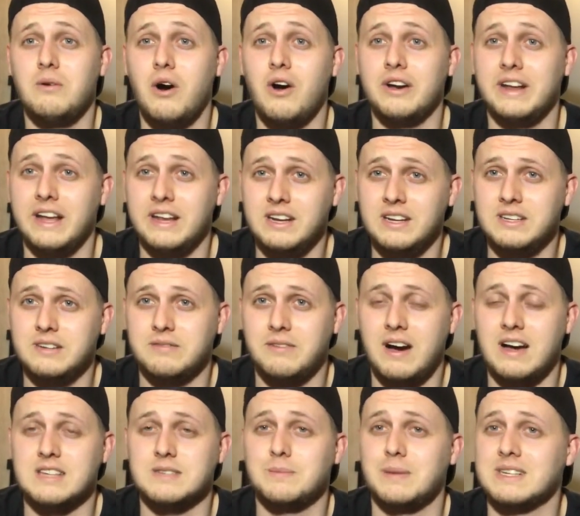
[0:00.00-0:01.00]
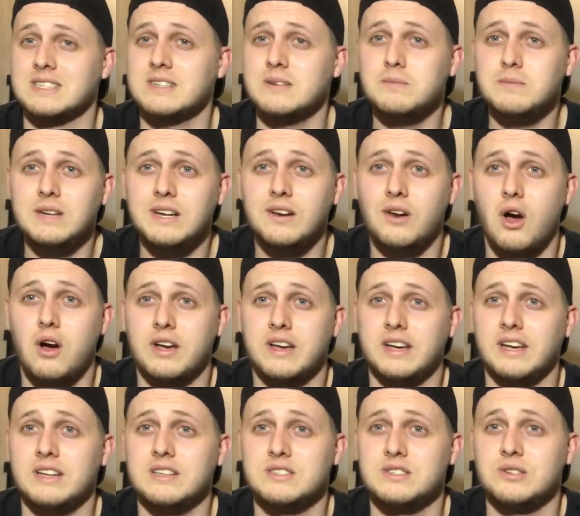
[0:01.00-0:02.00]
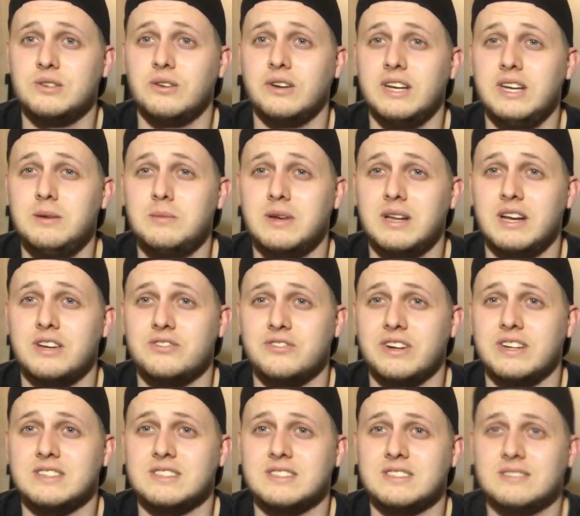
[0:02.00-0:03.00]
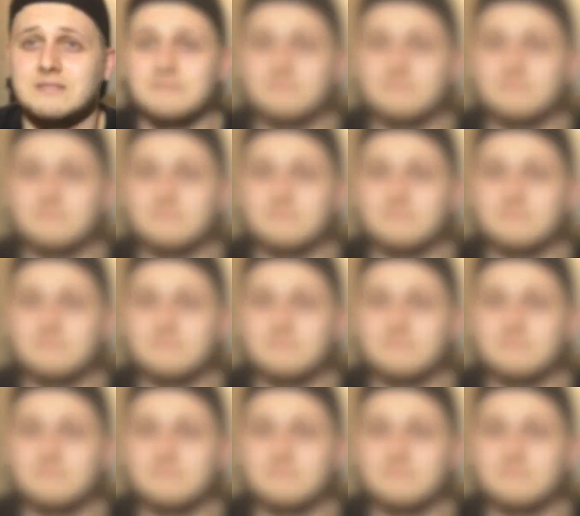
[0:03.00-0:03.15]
on any device by simply logging into your email address.